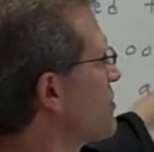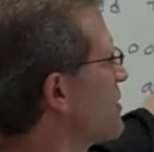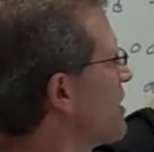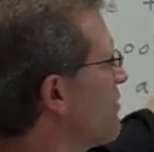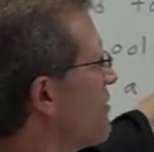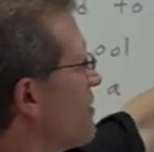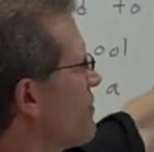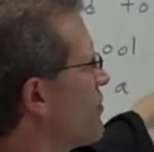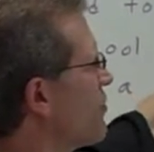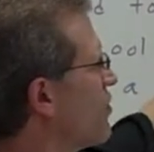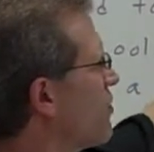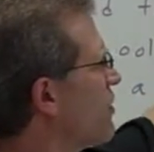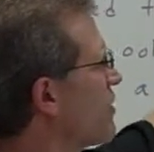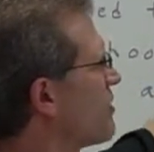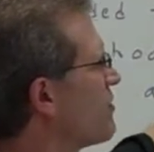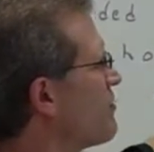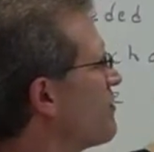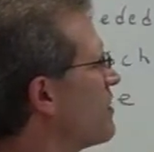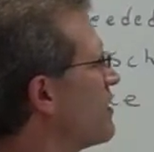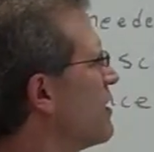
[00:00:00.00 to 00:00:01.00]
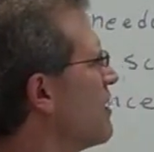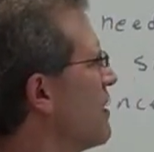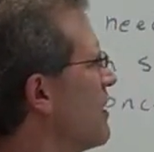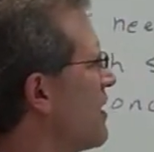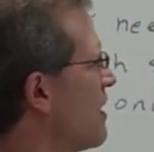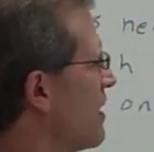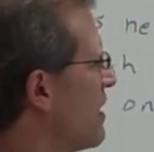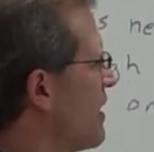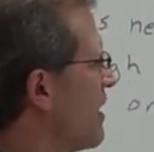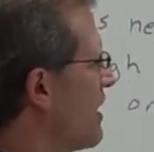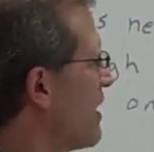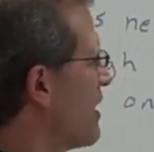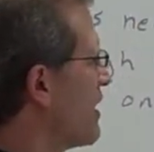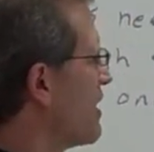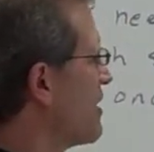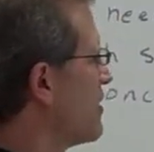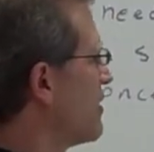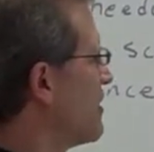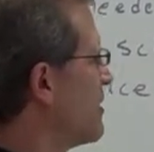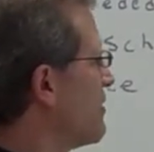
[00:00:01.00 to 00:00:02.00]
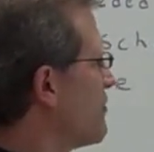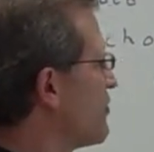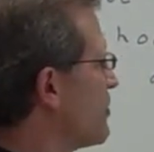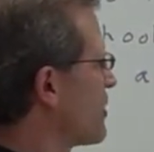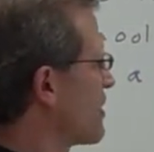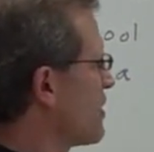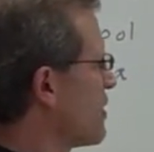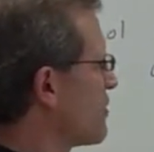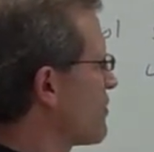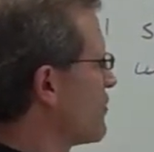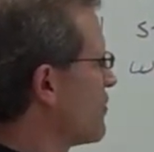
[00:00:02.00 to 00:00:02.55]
7.4. And if you look at your